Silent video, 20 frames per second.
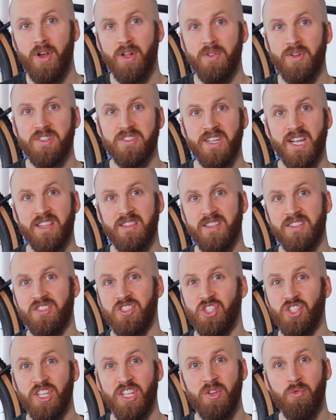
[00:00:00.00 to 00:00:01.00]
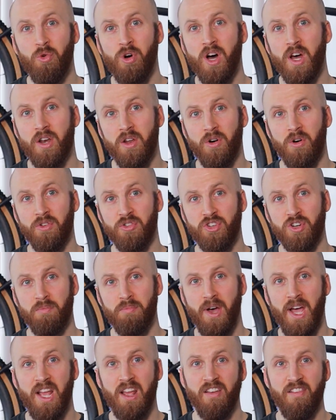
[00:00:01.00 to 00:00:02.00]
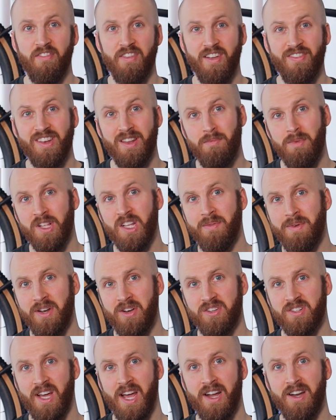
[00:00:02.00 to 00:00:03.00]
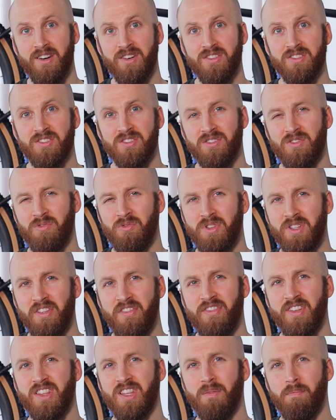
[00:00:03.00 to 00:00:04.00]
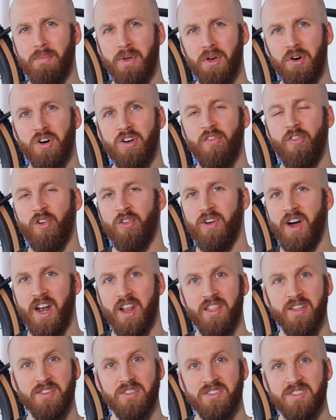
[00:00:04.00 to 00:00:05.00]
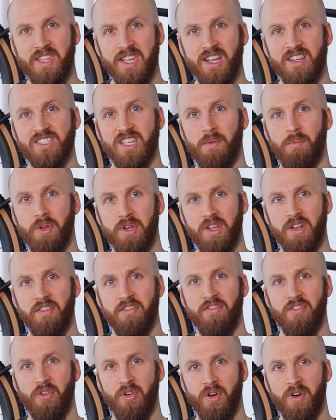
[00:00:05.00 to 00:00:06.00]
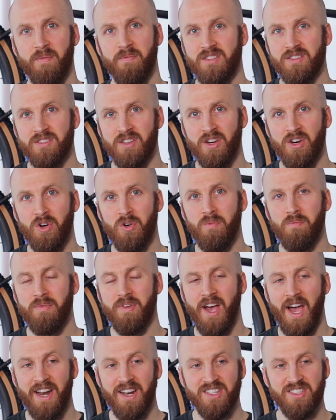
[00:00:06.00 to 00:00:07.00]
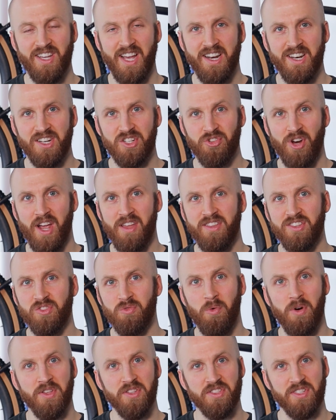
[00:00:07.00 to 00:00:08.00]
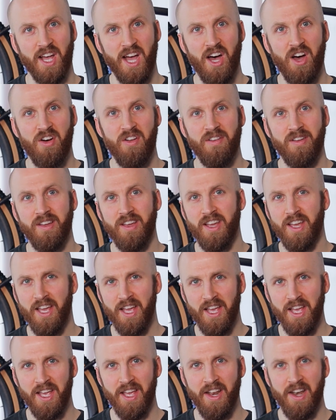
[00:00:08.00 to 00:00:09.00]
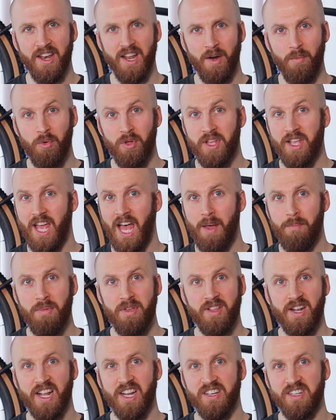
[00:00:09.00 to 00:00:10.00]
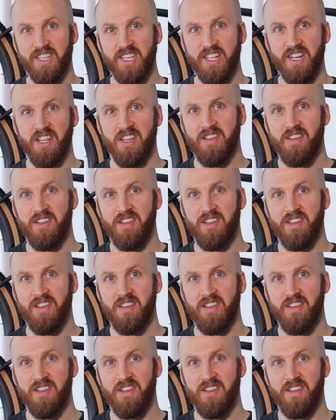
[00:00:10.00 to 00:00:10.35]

it looks like these G1 Ultrabite 50mm tires really fit the bill for a lot of those things I'm looking for. So I decided to try these ones out, and I'm really happy that I did.